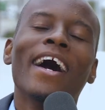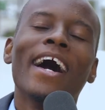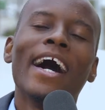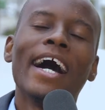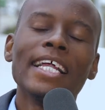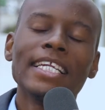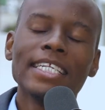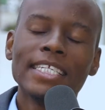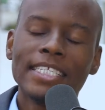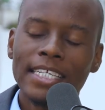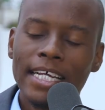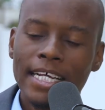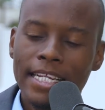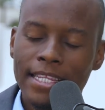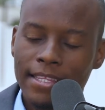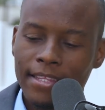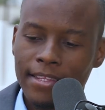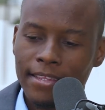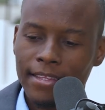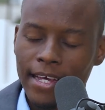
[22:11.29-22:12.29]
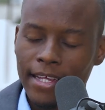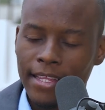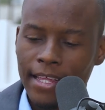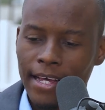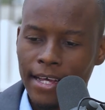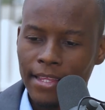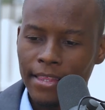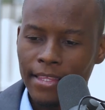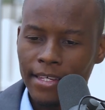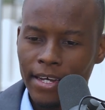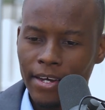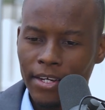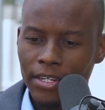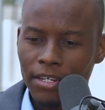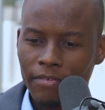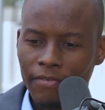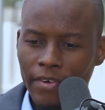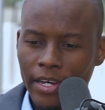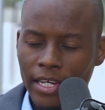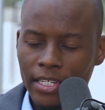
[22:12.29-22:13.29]
and the other thing I
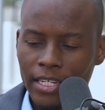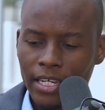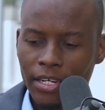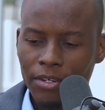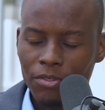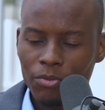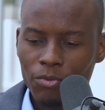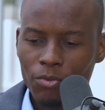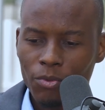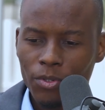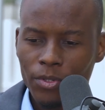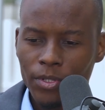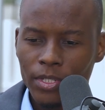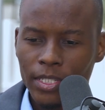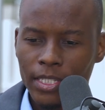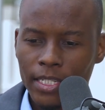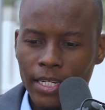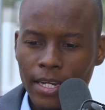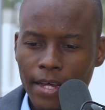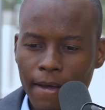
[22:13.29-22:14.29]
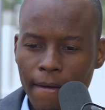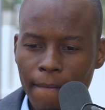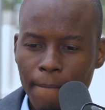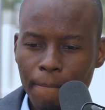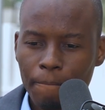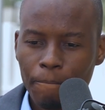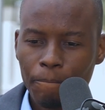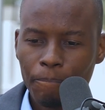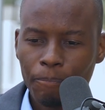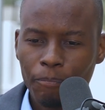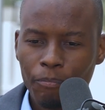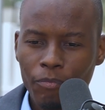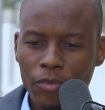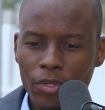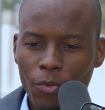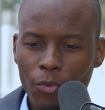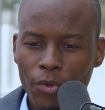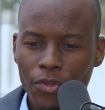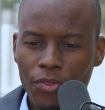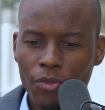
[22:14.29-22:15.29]
wanted to find out was,
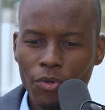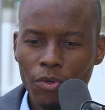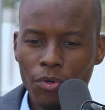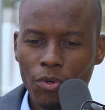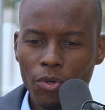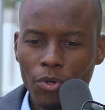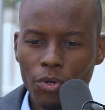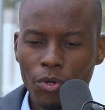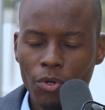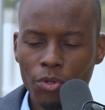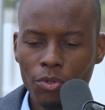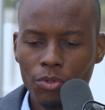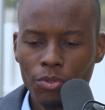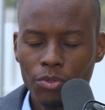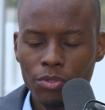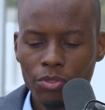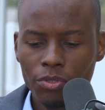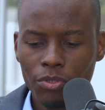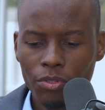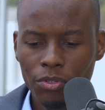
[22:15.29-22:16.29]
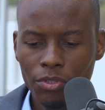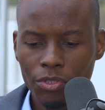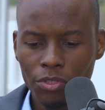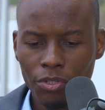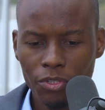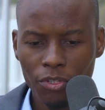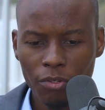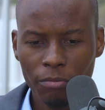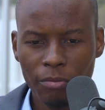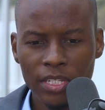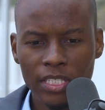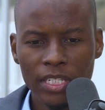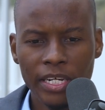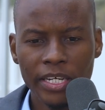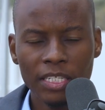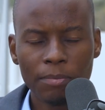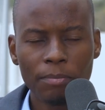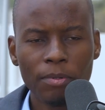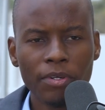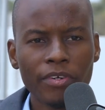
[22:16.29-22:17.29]
with your whole, social media
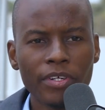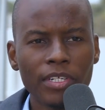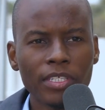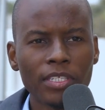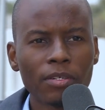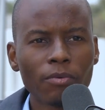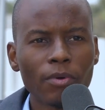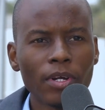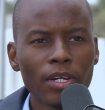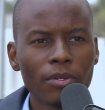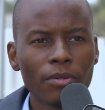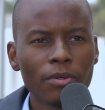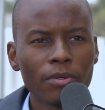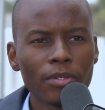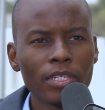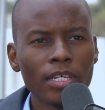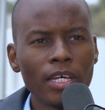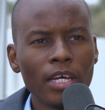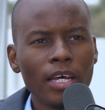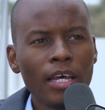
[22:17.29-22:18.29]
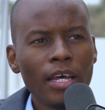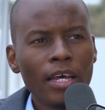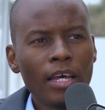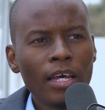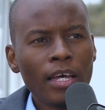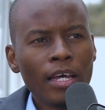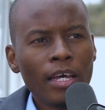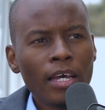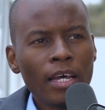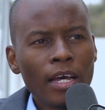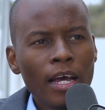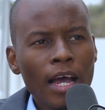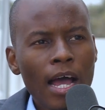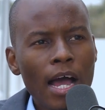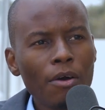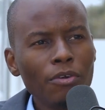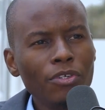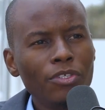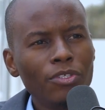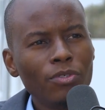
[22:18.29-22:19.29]
experience and whatnot,
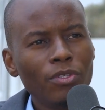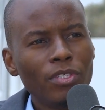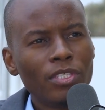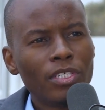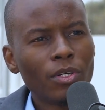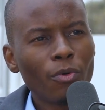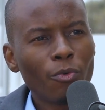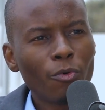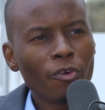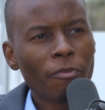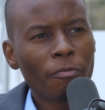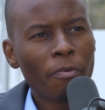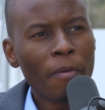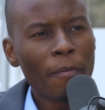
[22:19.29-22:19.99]
how do you deal with